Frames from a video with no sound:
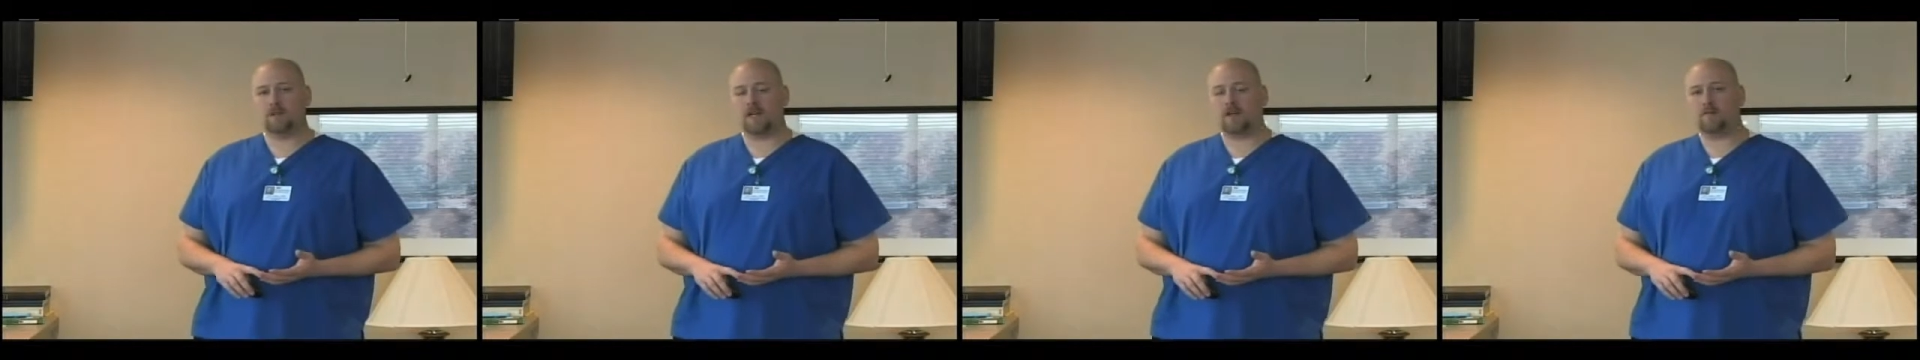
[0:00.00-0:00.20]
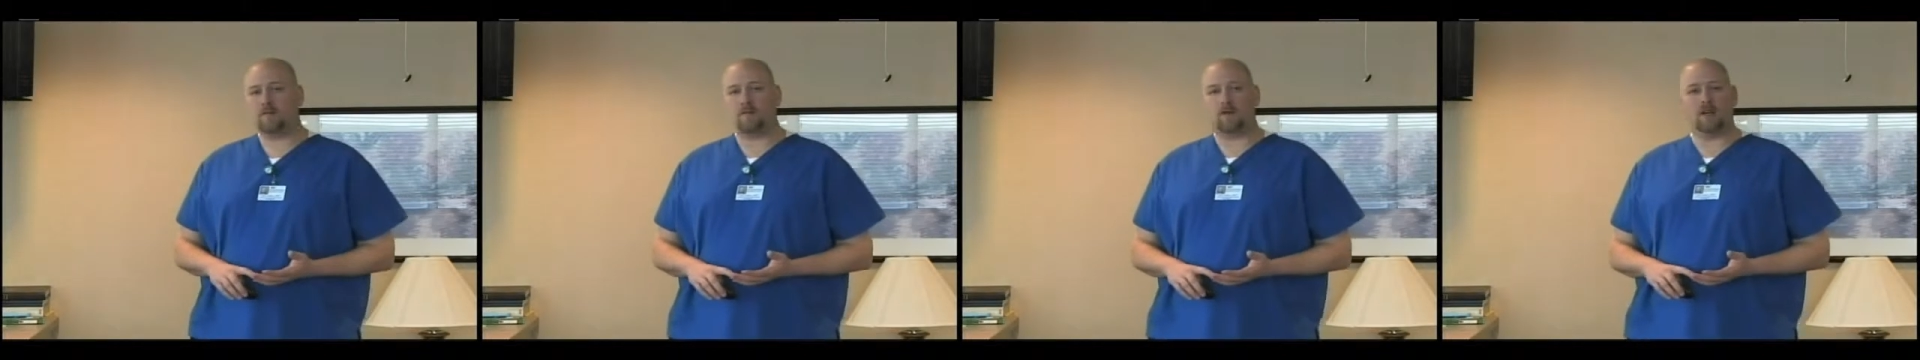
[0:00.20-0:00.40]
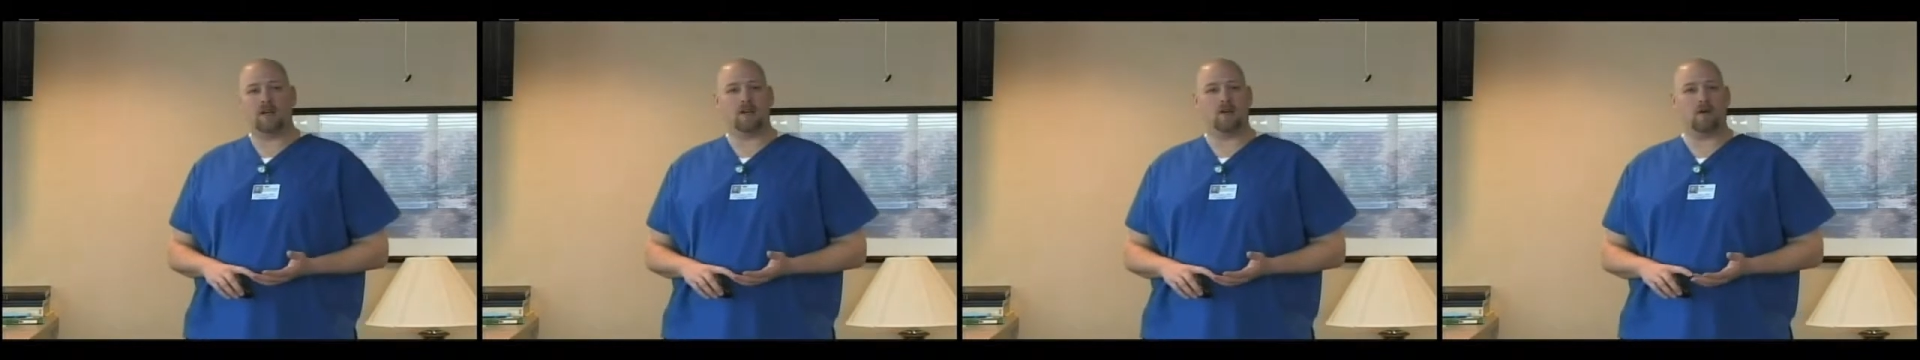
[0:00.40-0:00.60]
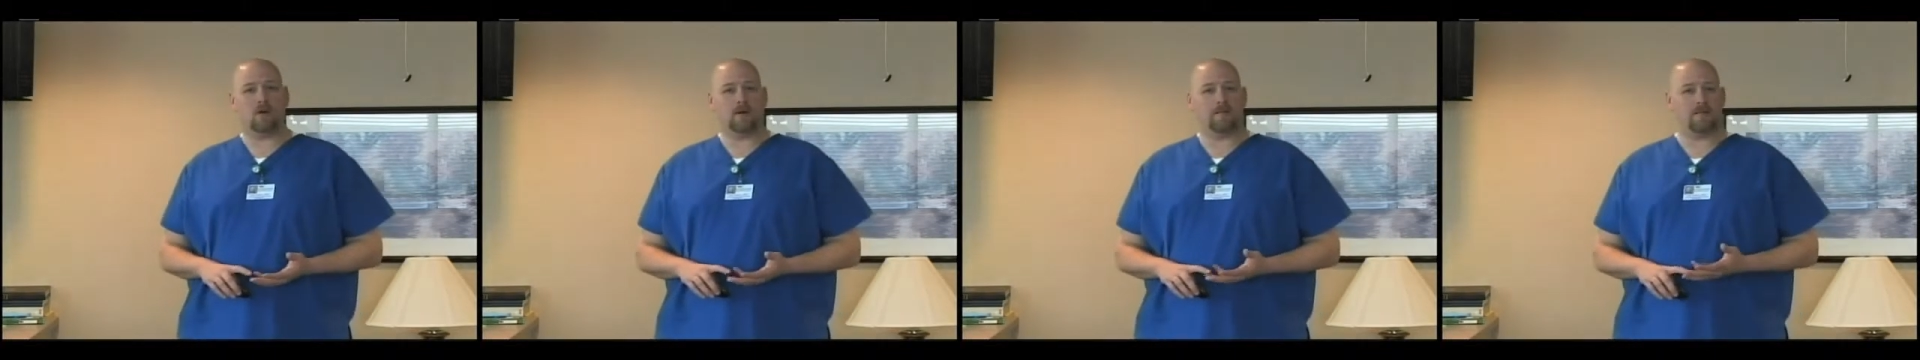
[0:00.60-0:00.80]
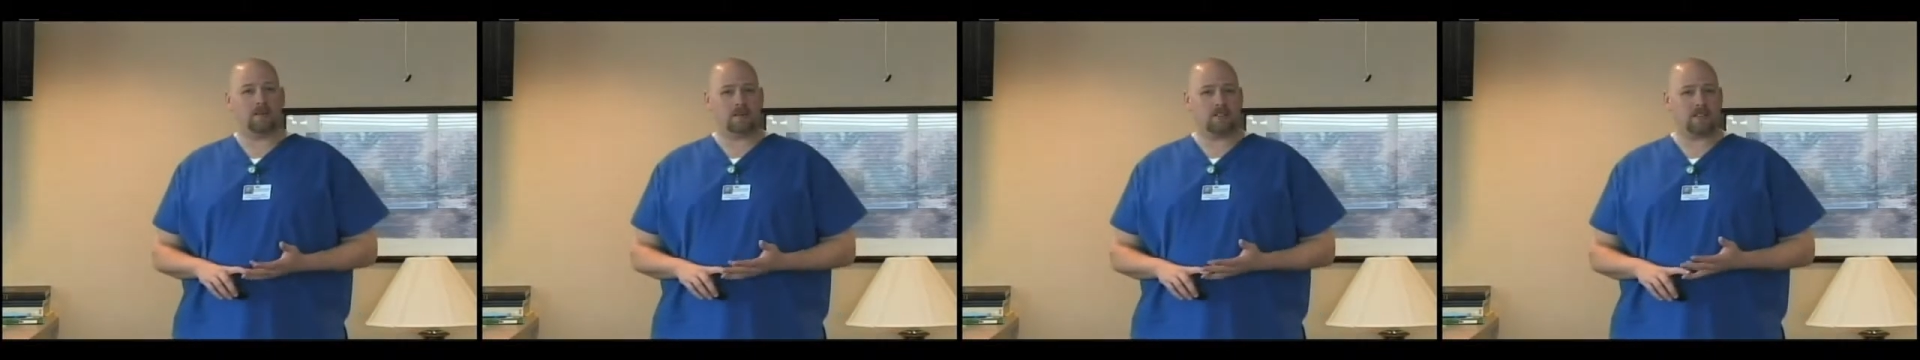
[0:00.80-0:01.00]
And we want to know
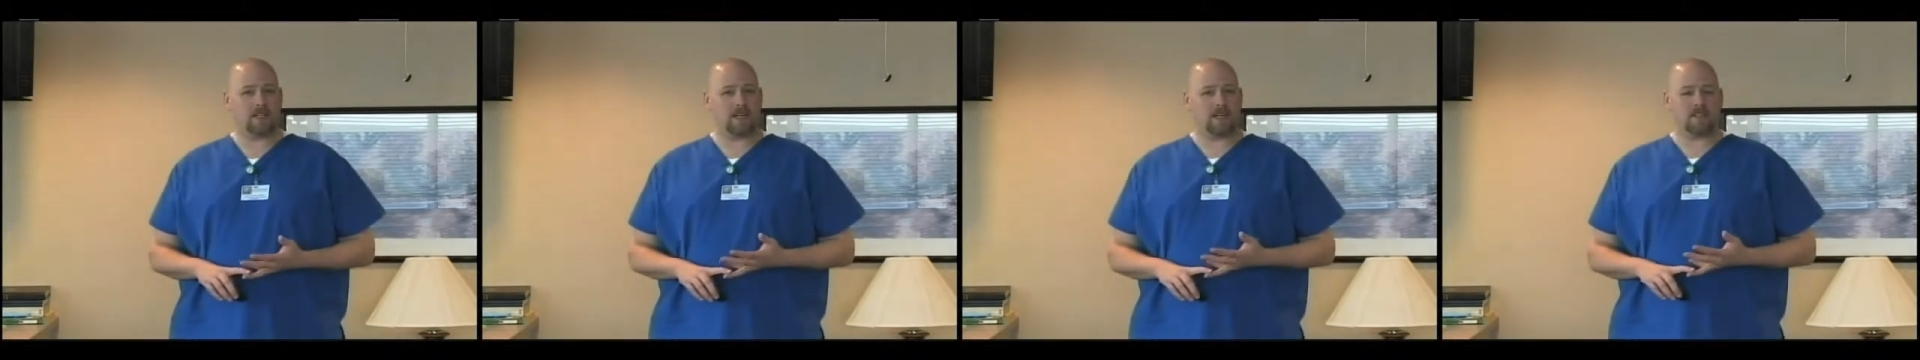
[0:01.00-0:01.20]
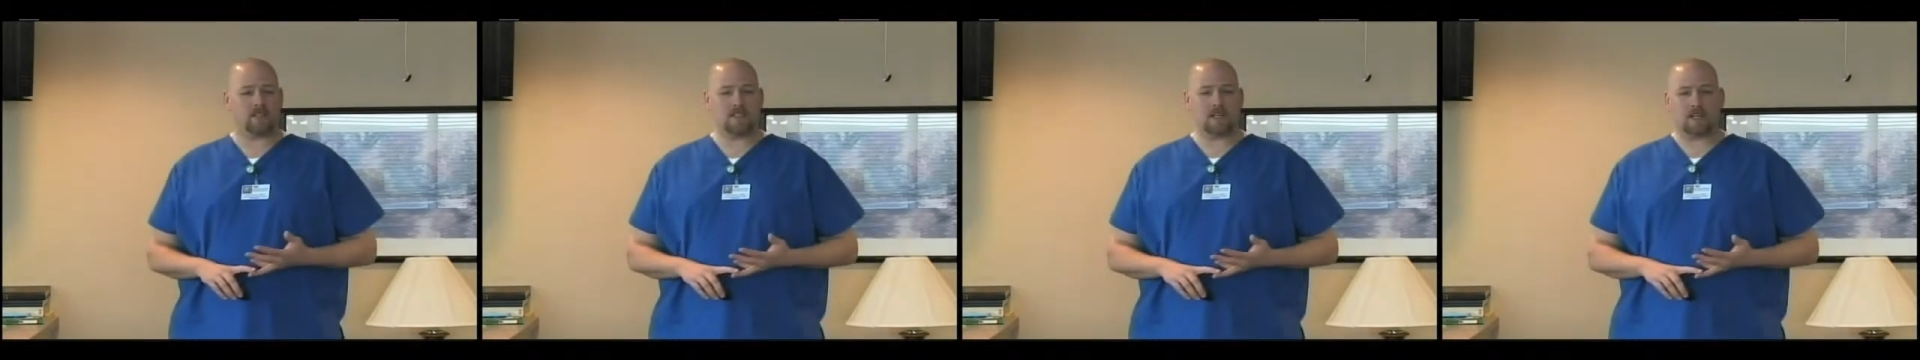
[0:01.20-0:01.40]
if there's stairs